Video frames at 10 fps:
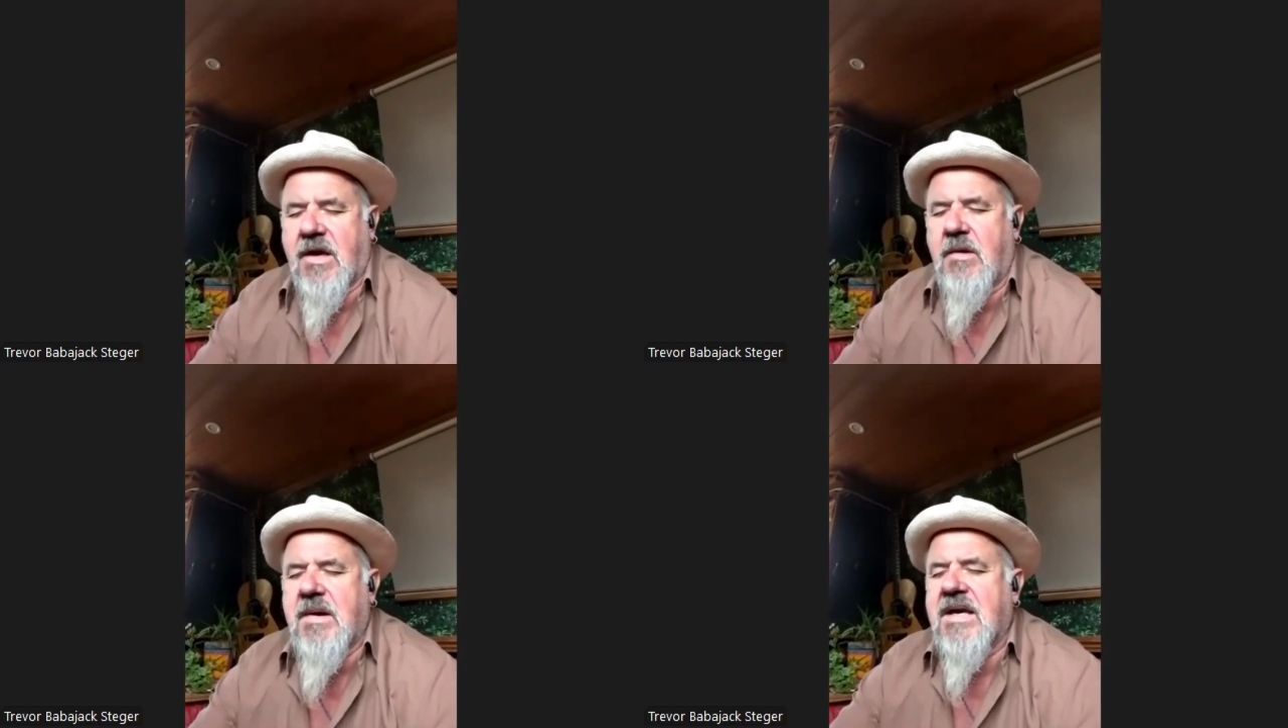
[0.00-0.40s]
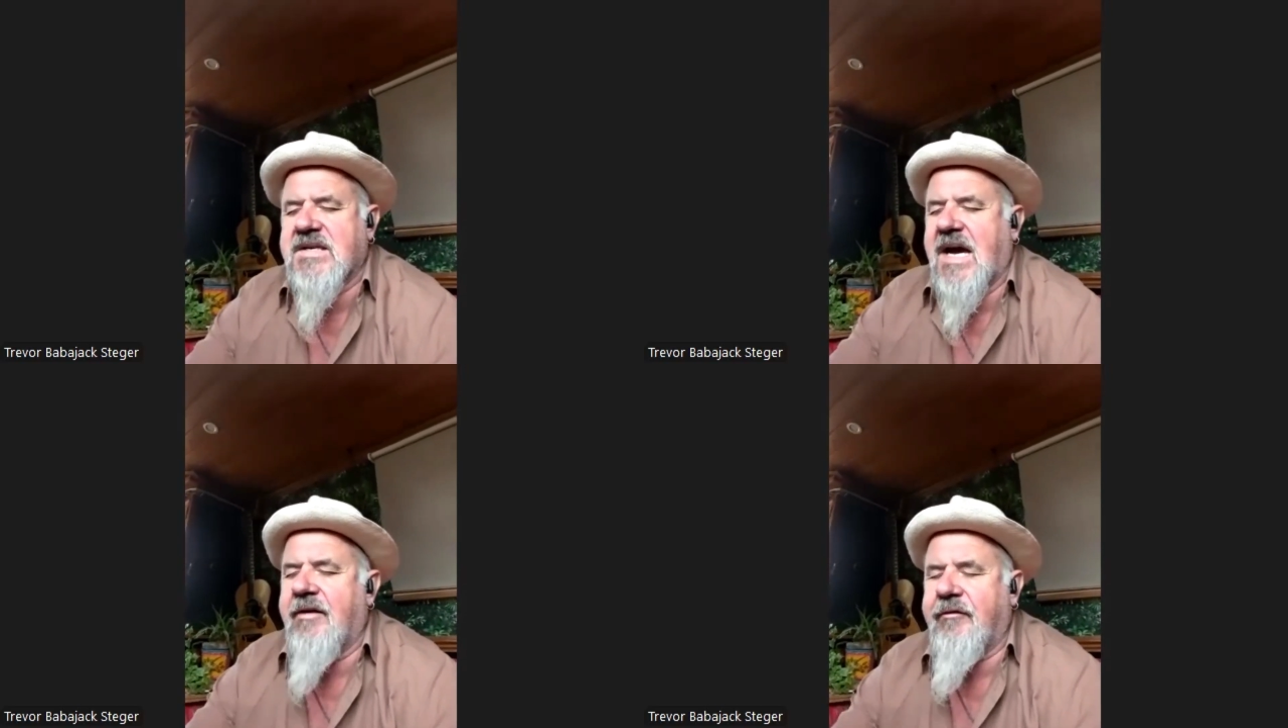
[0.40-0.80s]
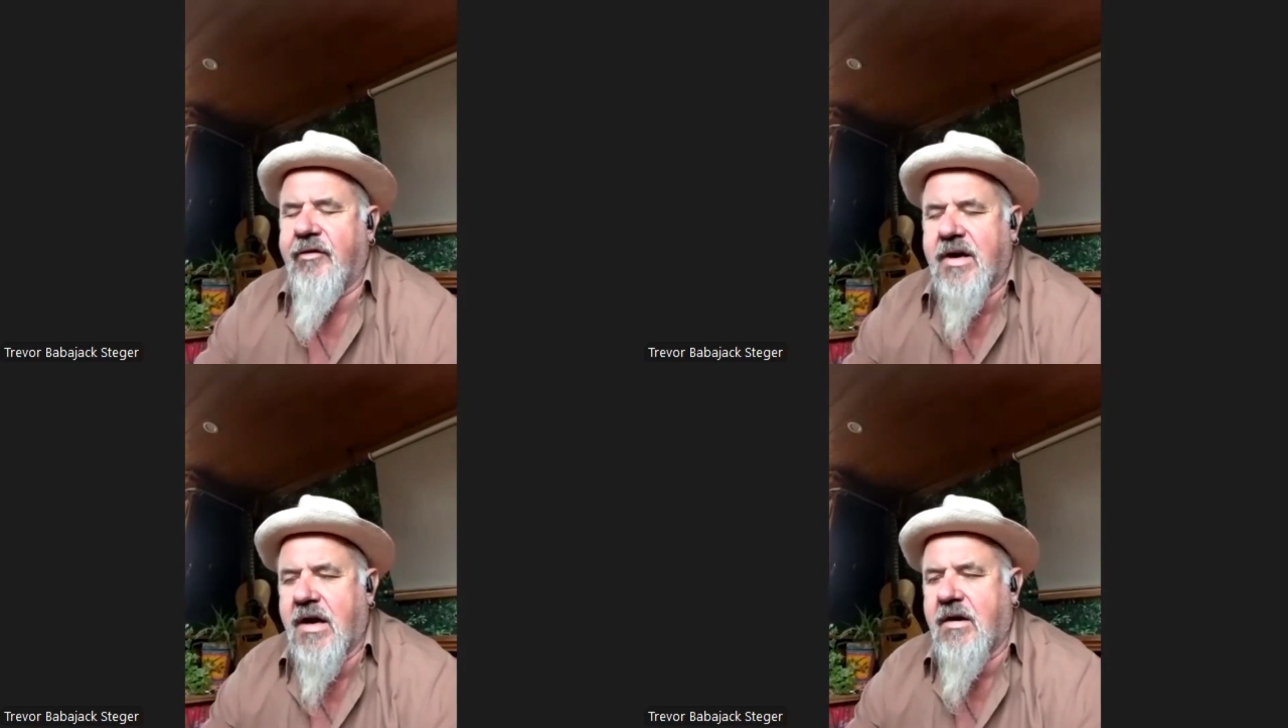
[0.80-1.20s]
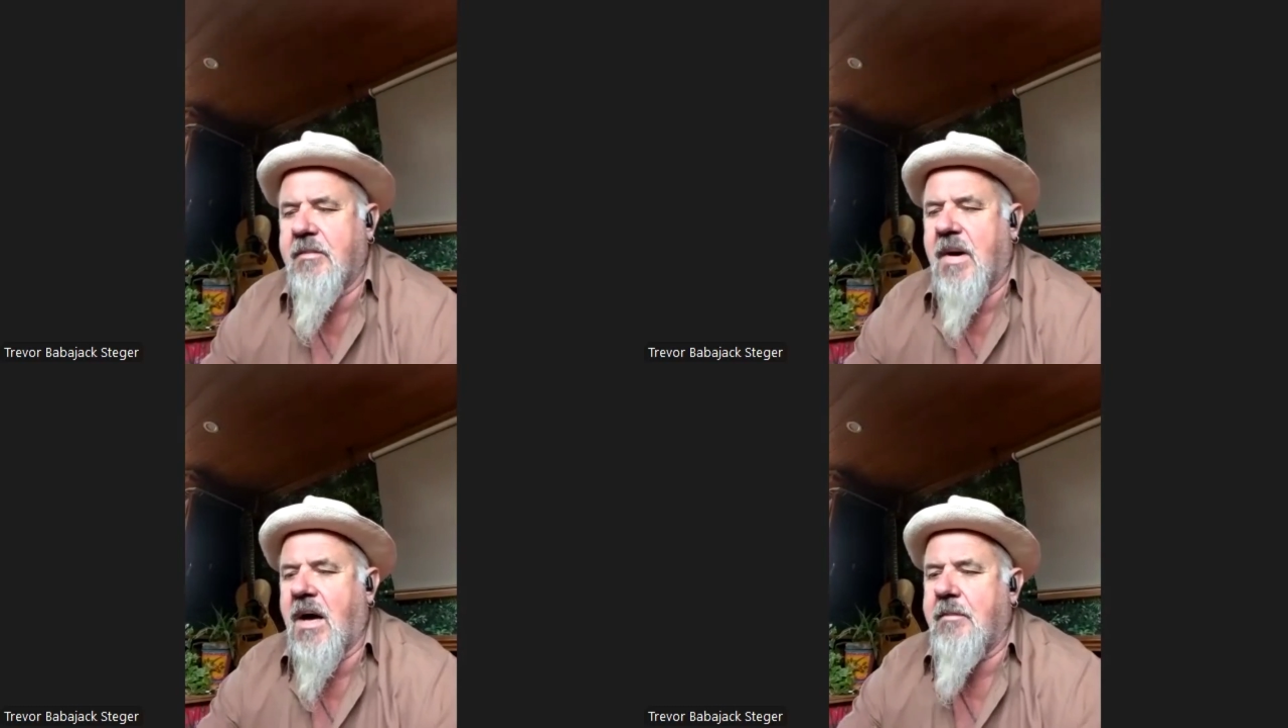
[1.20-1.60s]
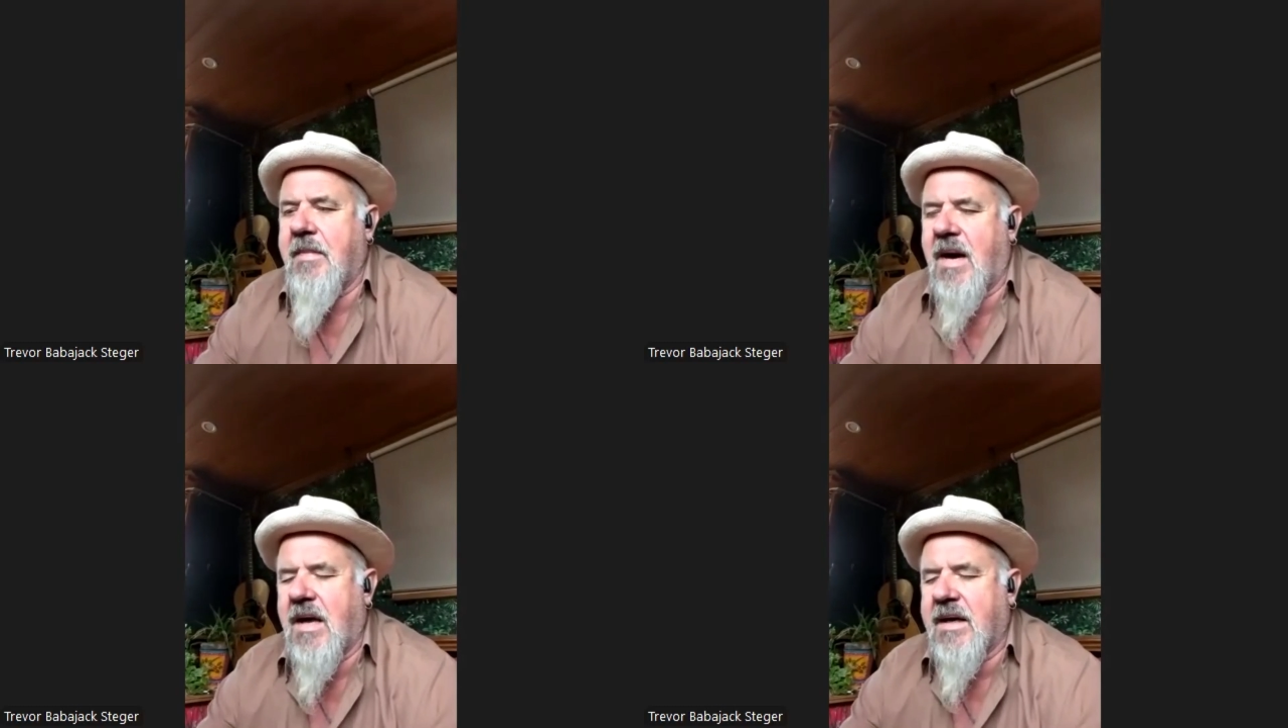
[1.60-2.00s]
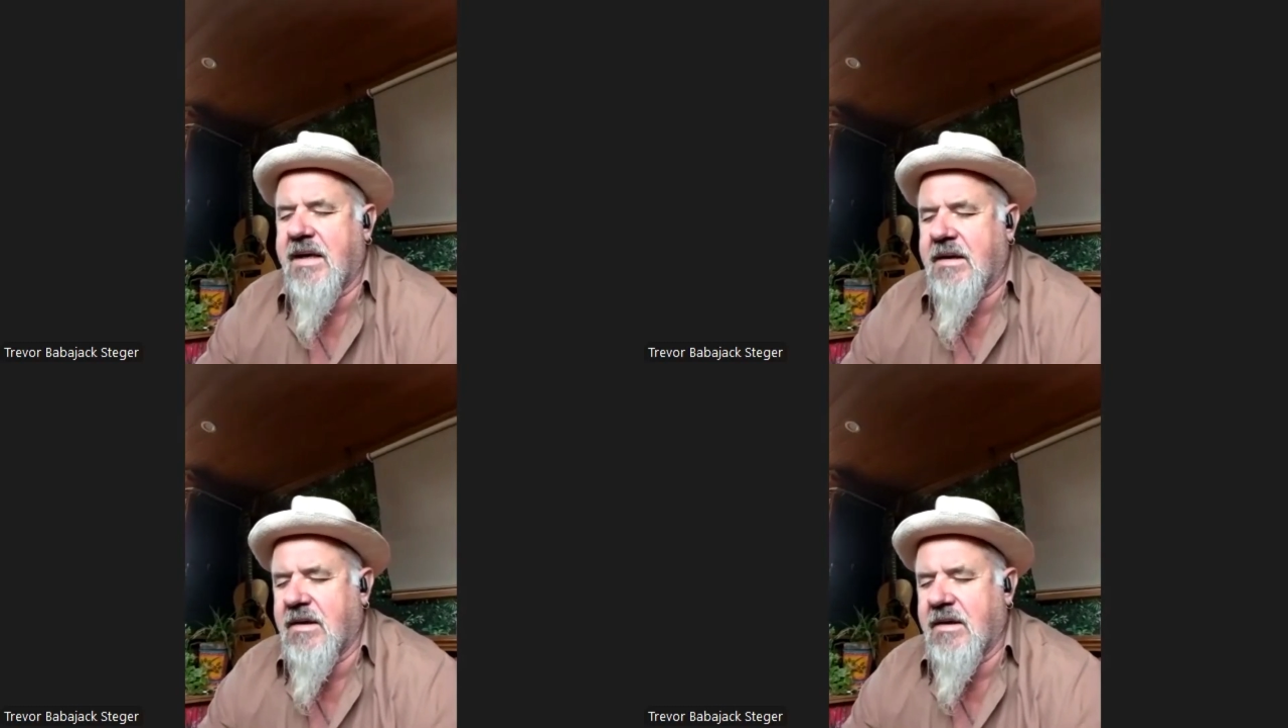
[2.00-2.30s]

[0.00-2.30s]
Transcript: going into Africa and Mali